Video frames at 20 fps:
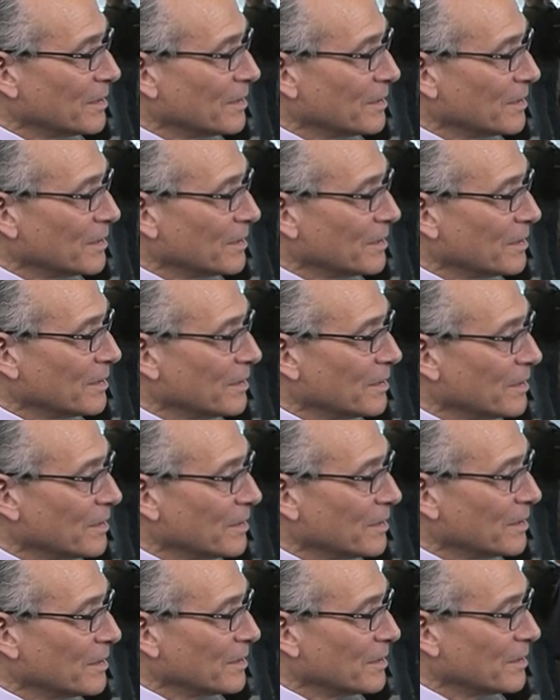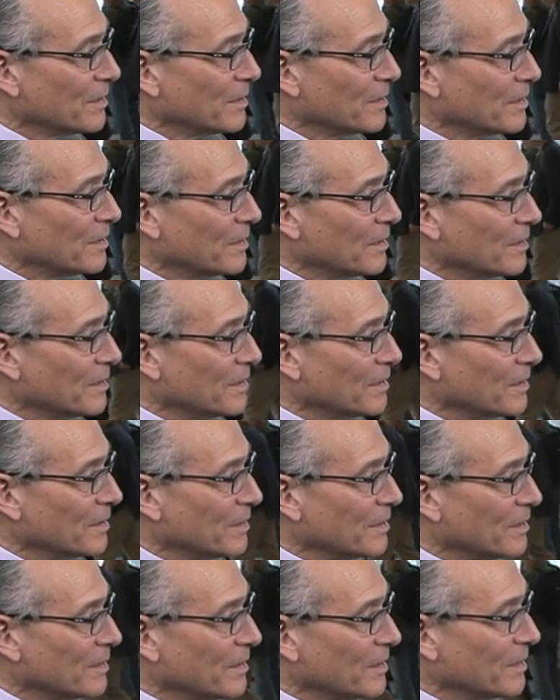
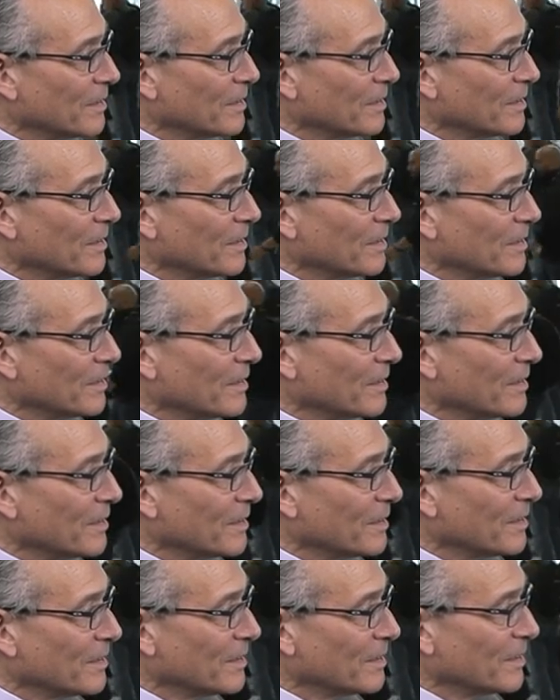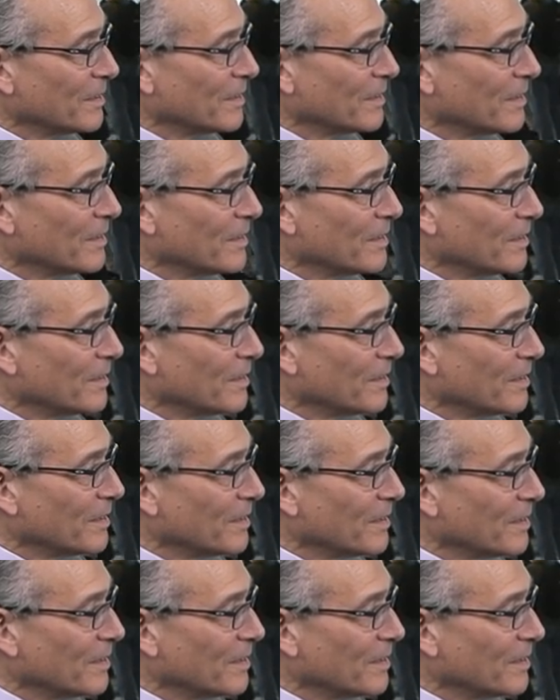[no speech]